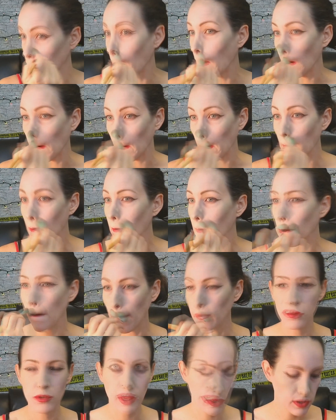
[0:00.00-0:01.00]
adding
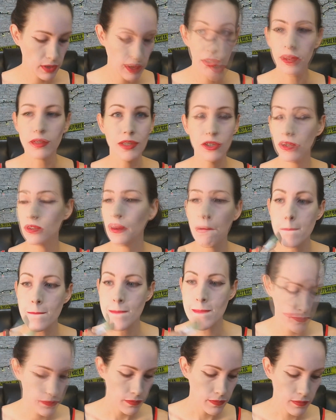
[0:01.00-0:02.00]
onto a
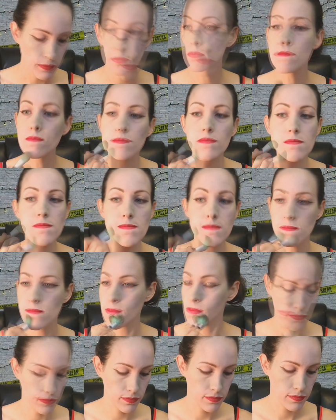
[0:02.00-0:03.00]
costume that I already did,
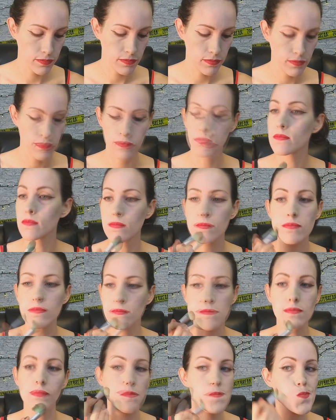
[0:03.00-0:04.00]
I would do this
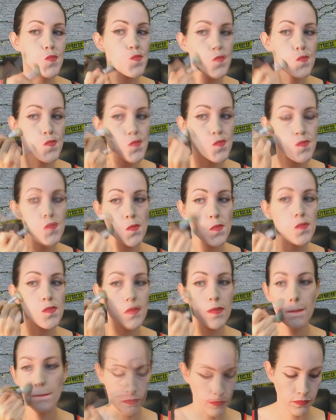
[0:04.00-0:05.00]
first after my
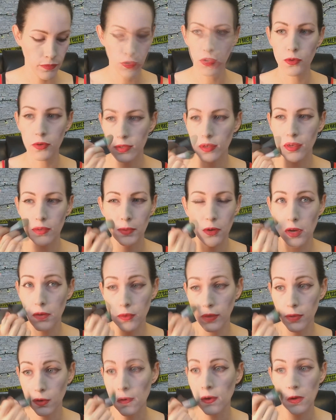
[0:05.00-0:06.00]
foundation and
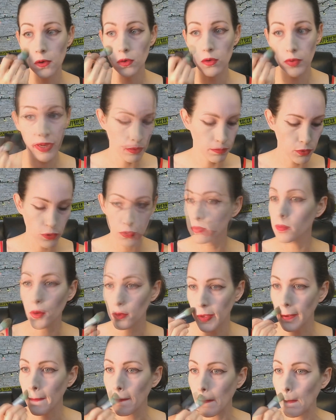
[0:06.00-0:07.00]
then add the eye
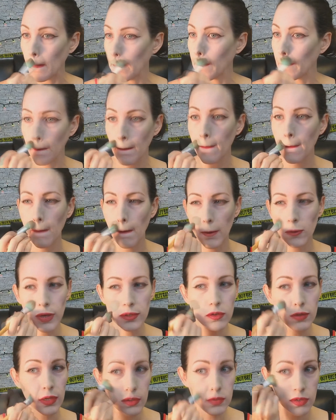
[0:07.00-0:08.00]
and the lip.
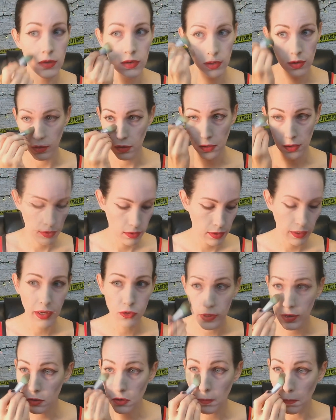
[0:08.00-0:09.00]
But because I
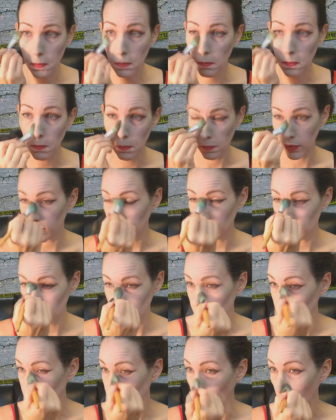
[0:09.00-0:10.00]
just went through
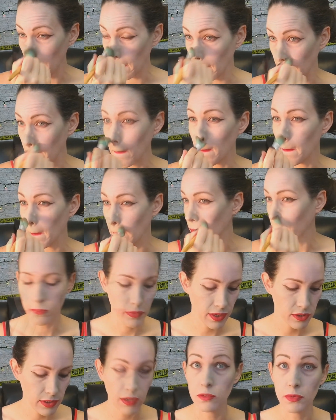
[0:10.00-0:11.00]
one
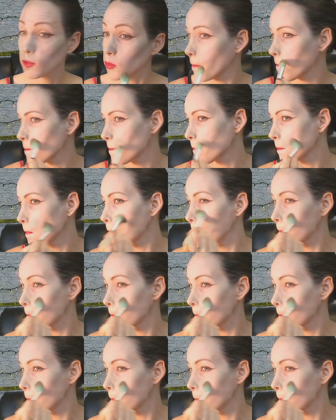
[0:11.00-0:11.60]
makeup idea to